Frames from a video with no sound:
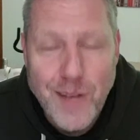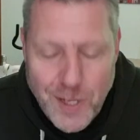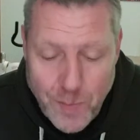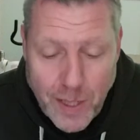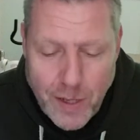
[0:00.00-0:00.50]

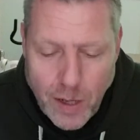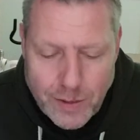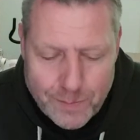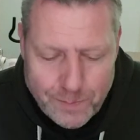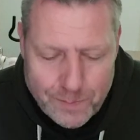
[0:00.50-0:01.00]
has been
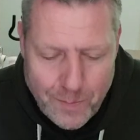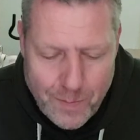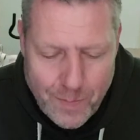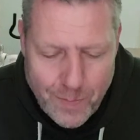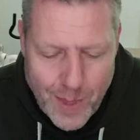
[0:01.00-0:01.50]
done.
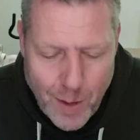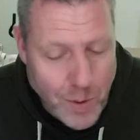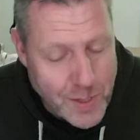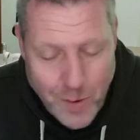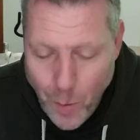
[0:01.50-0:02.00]

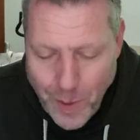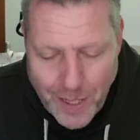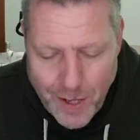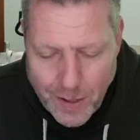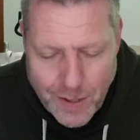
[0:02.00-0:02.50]
What has not
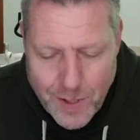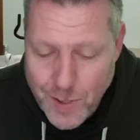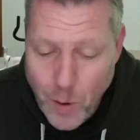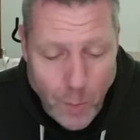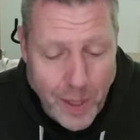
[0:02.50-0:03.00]
been done has
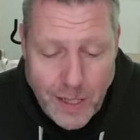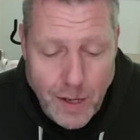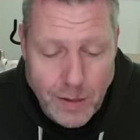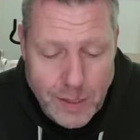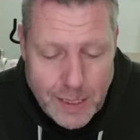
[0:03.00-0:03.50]
not been
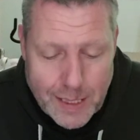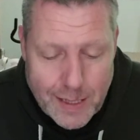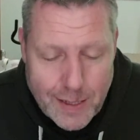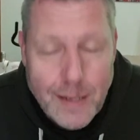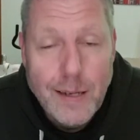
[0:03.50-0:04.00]
done.
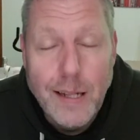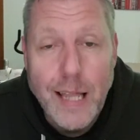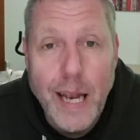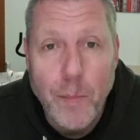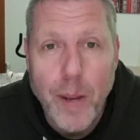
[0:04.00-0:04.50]

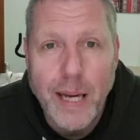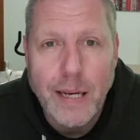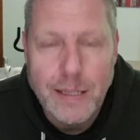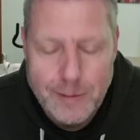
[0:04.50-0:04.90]
Let it be.